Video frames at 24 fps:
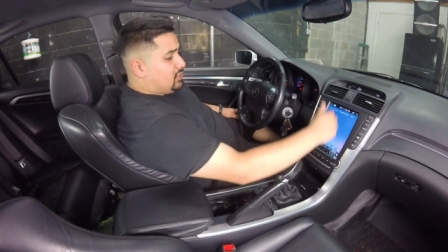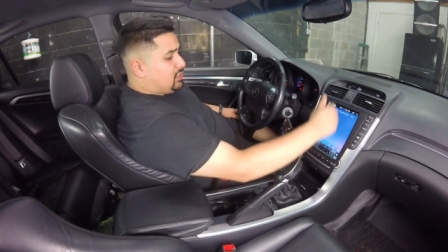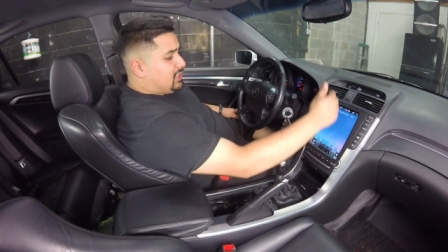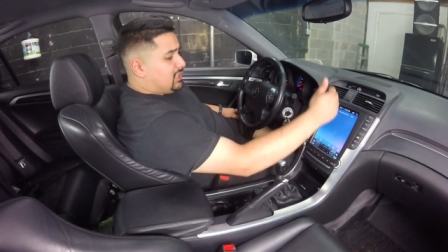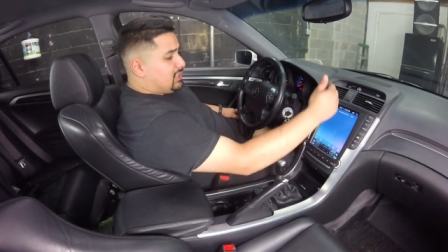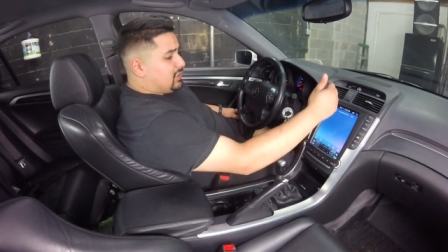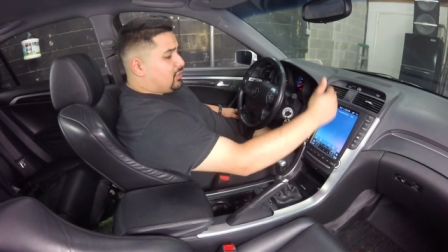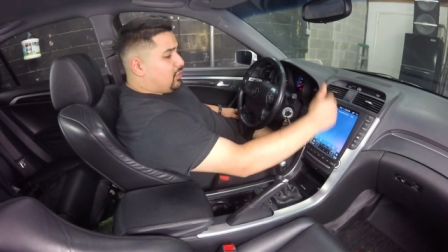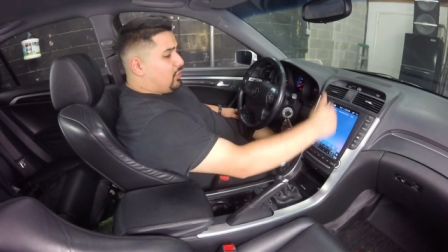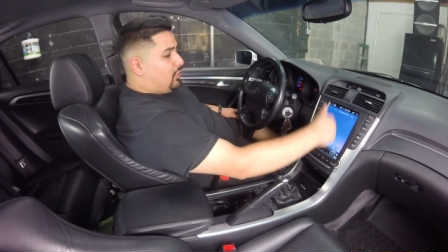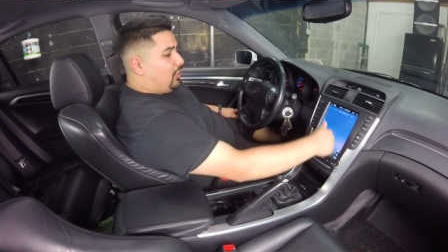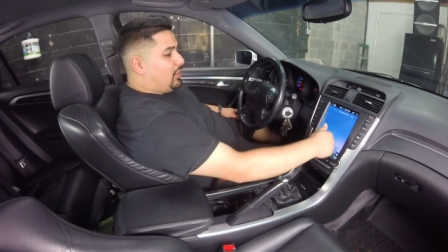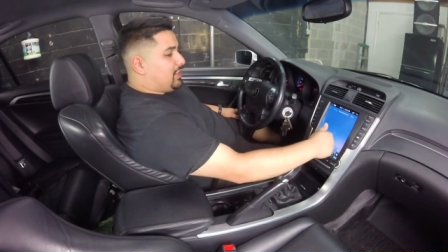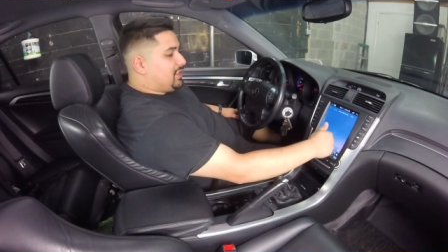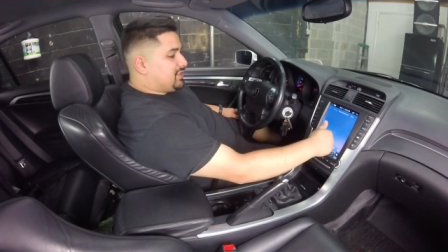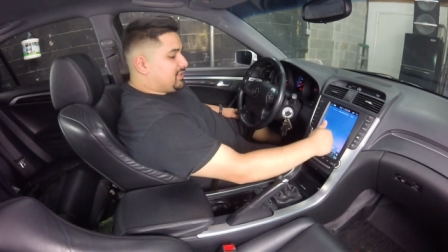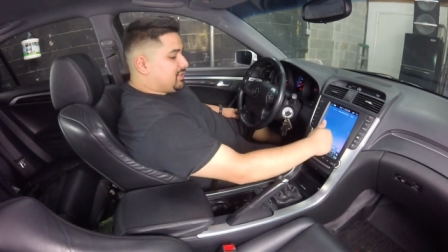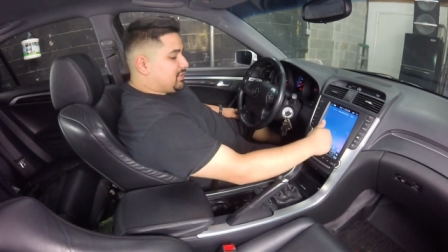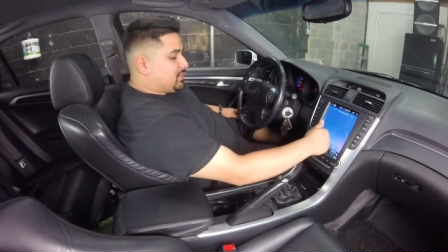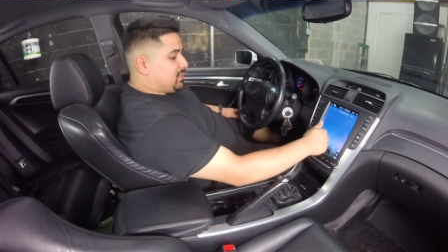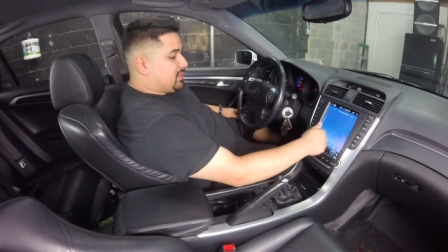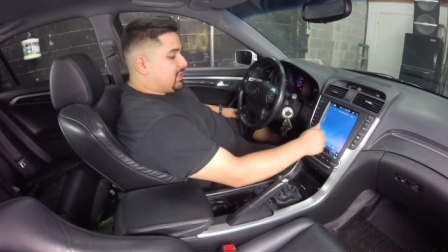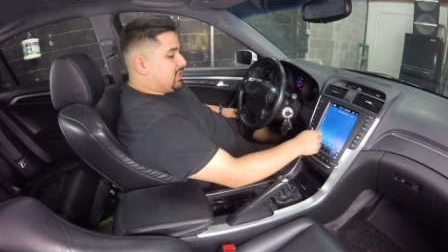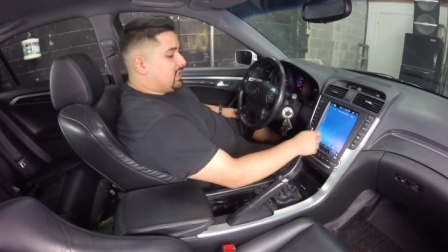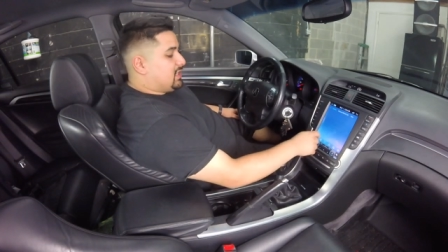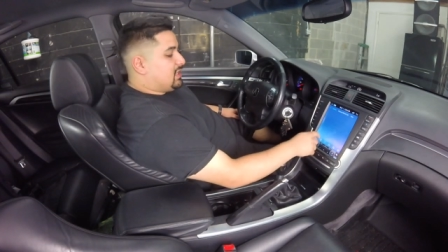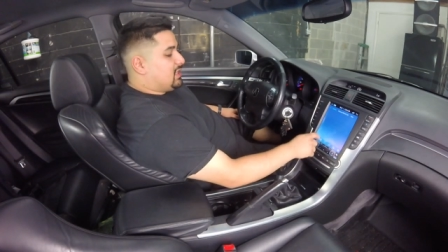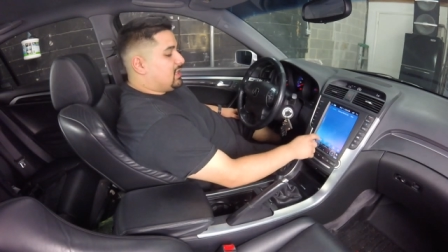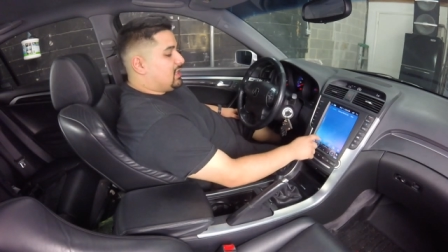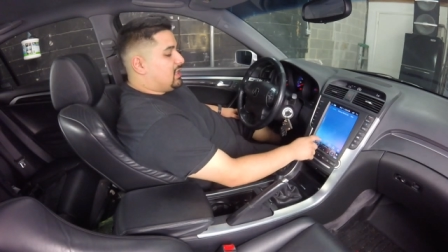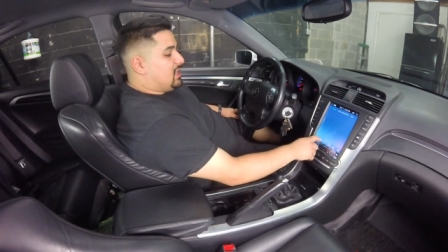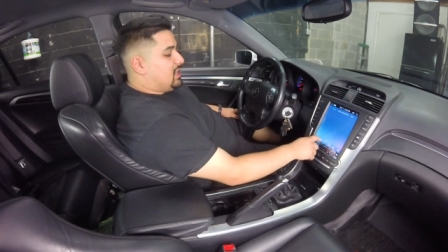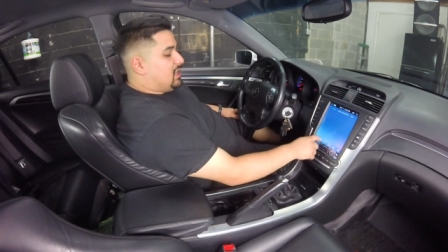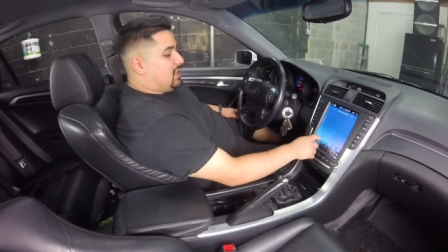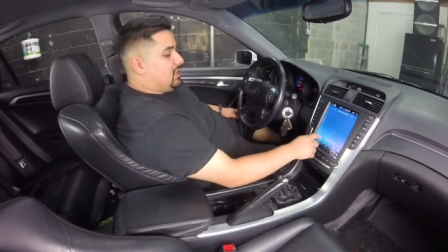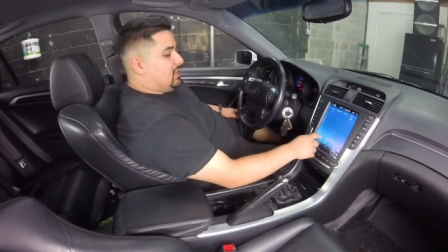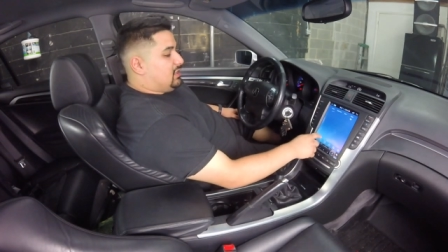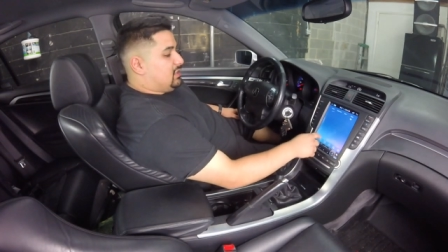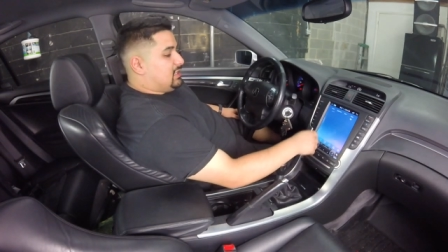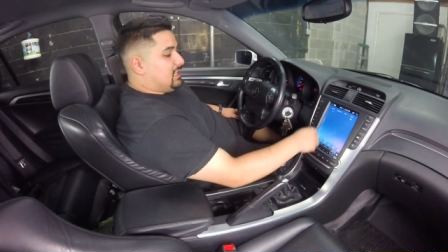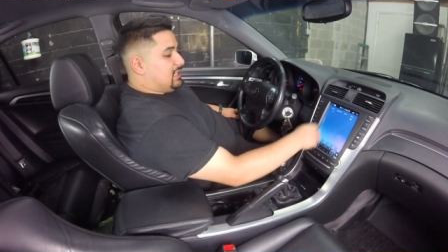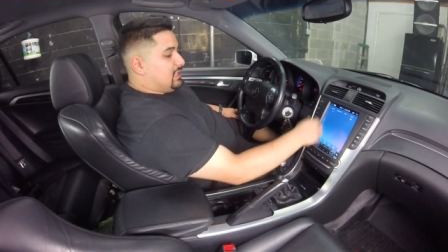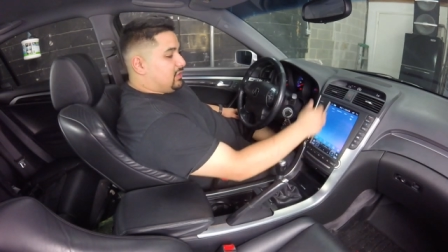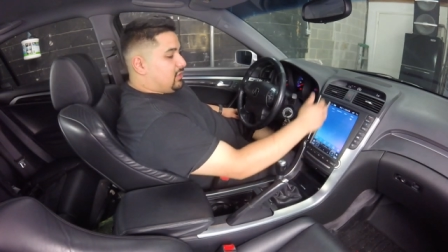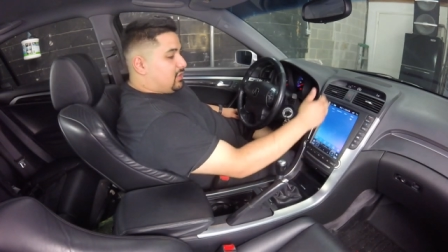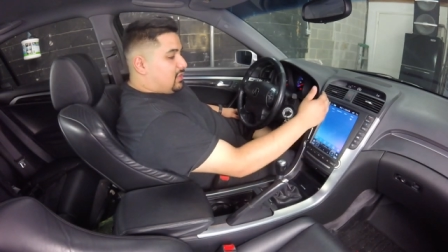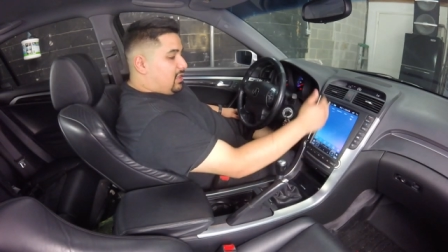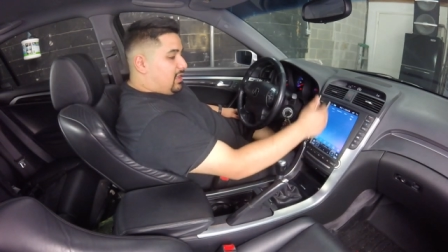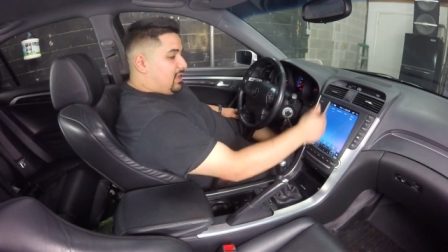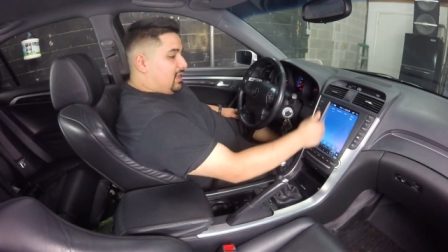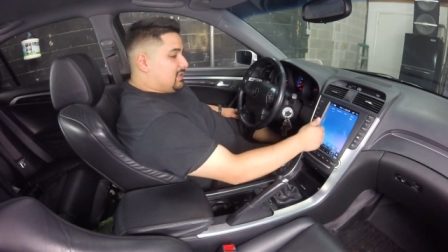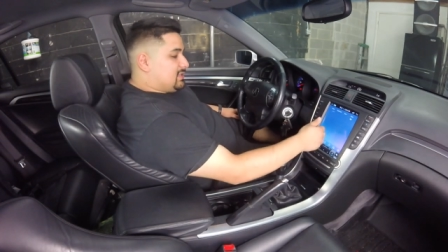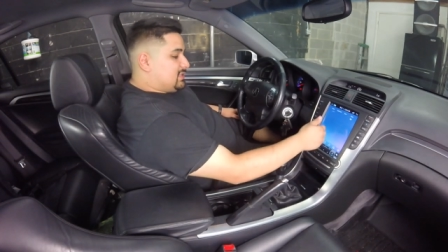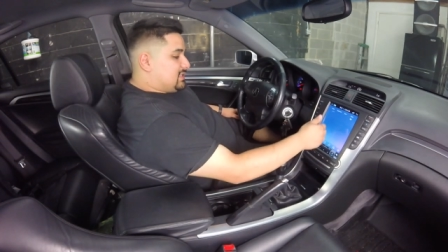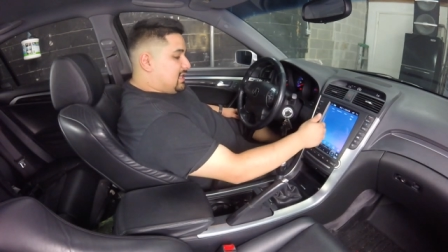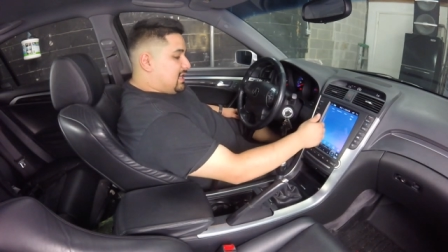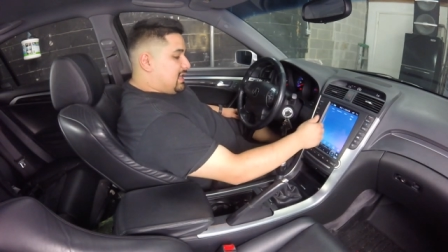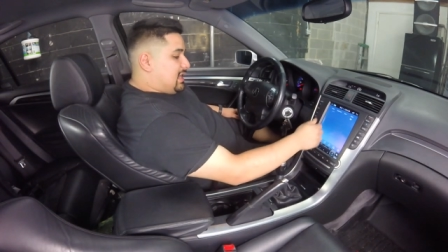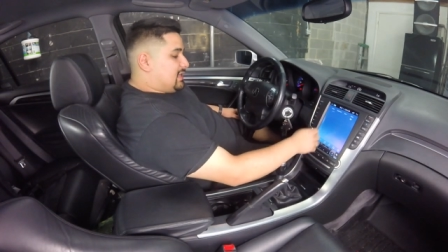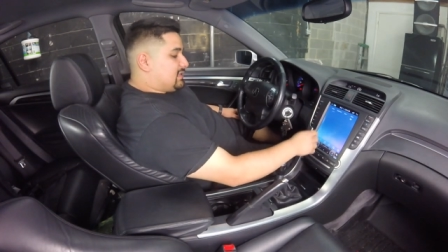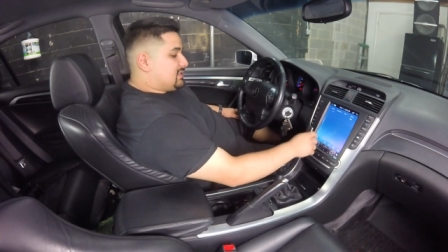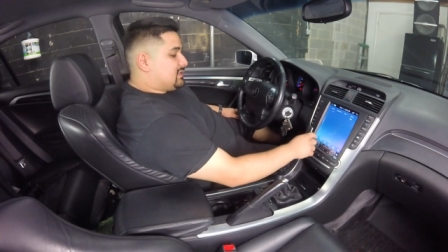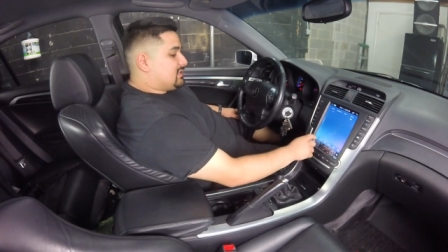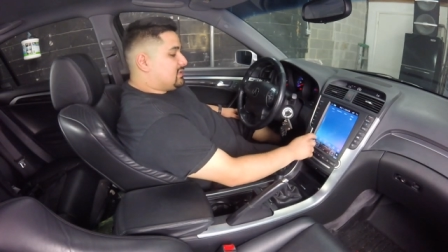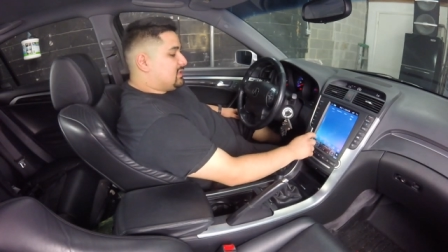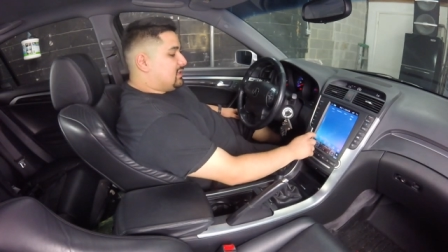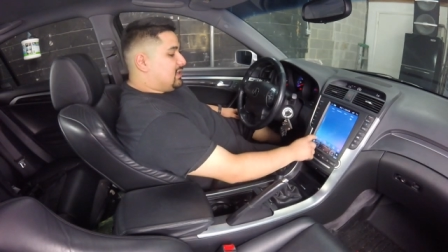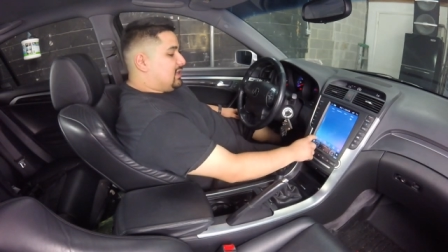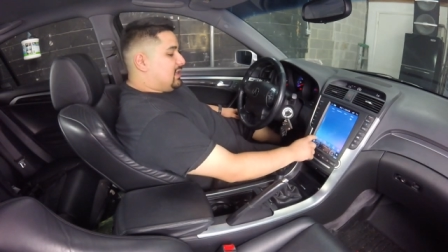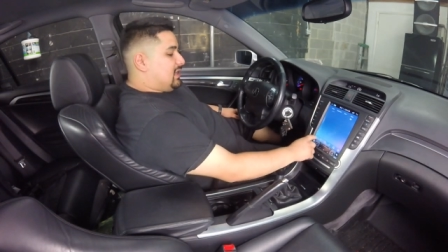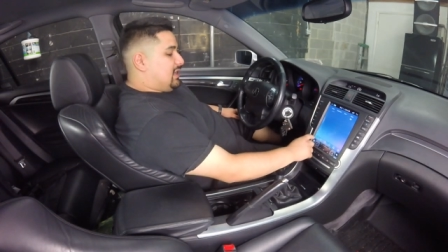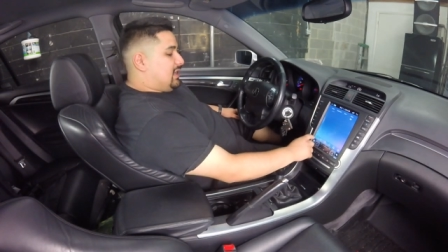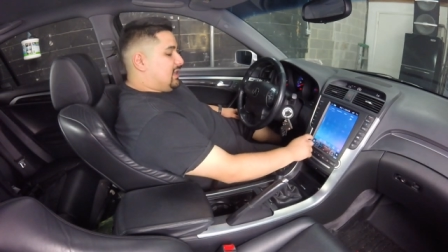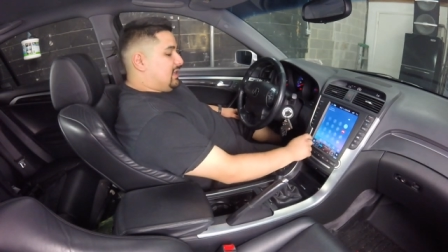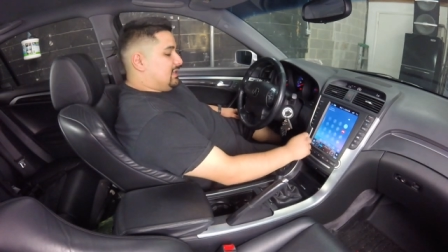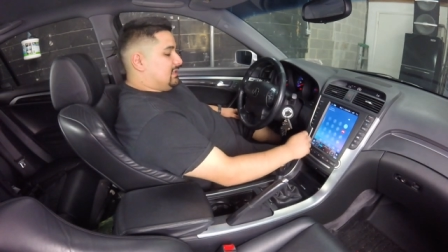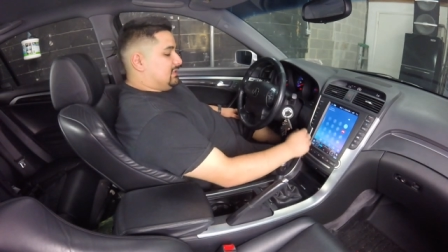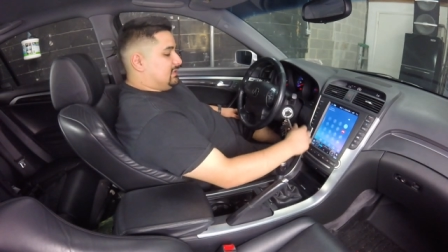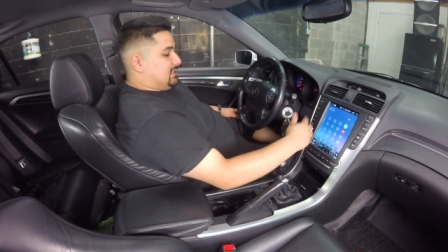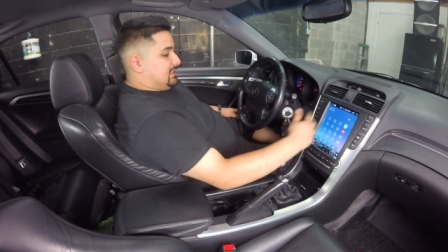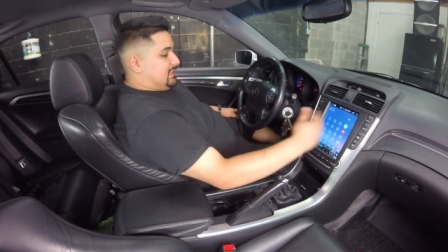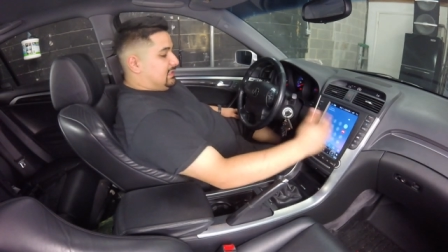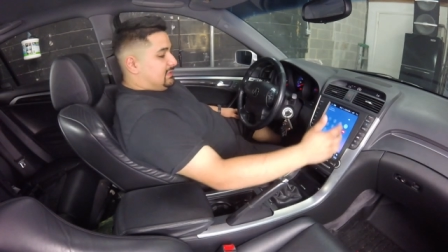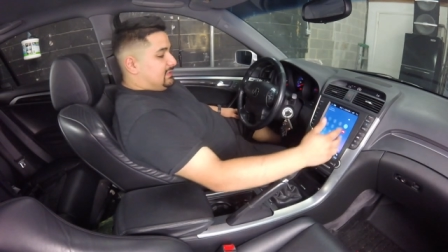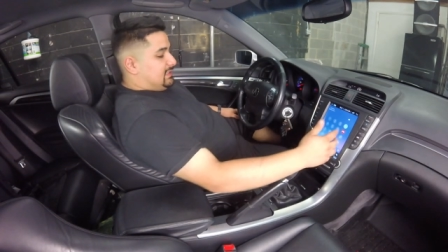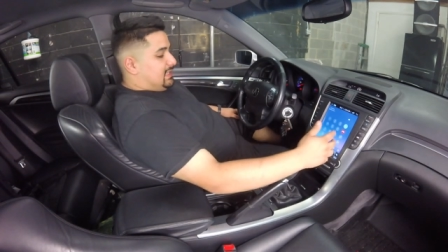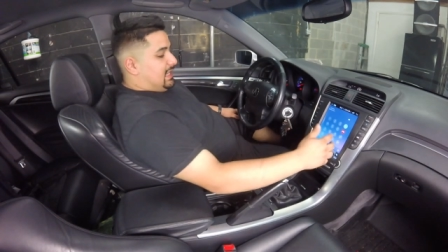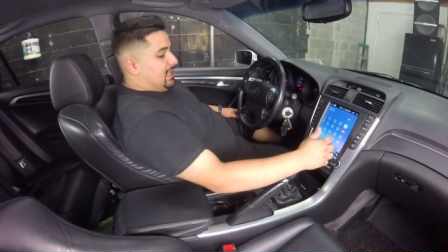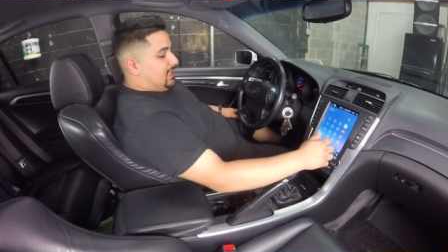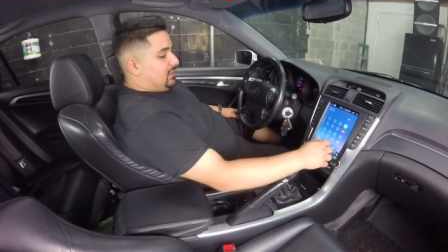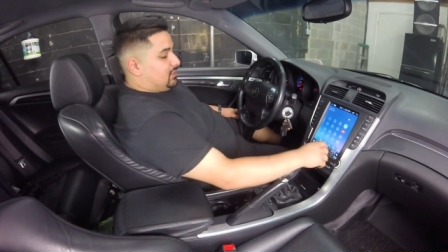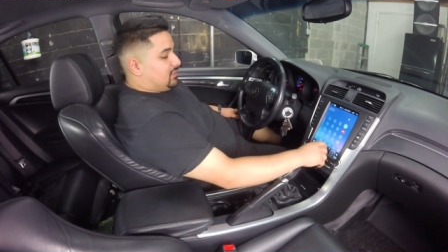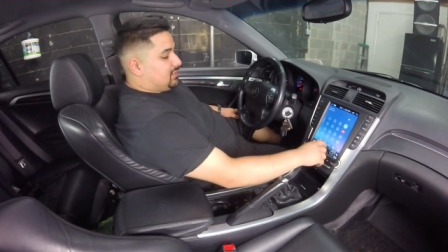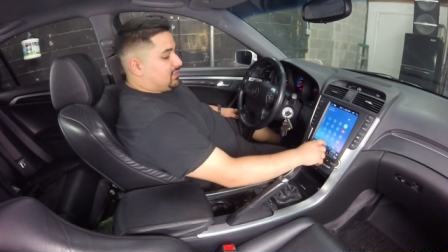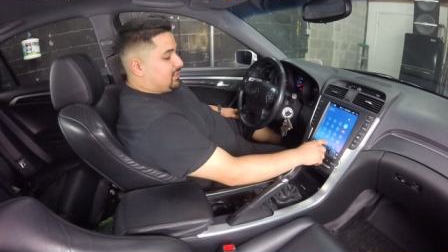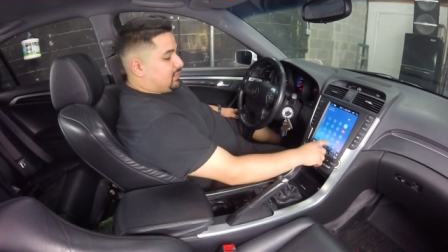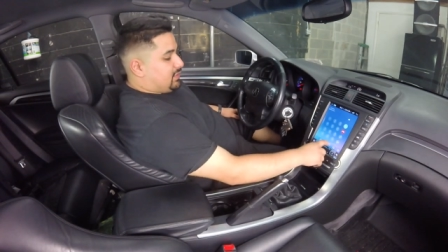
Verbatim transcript: You get a call history. You get your contacts and then a dialer.